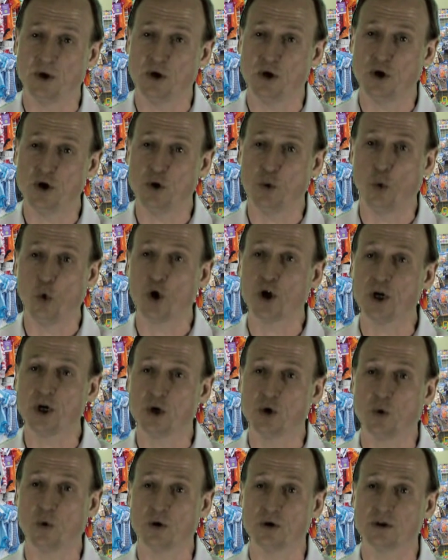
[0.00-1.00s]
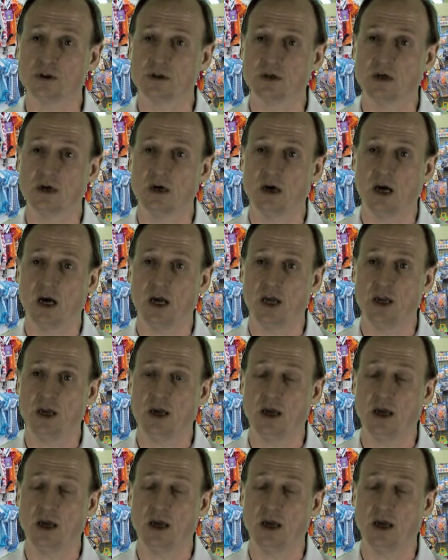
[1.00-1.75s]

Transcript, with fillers: You know you're working towards a,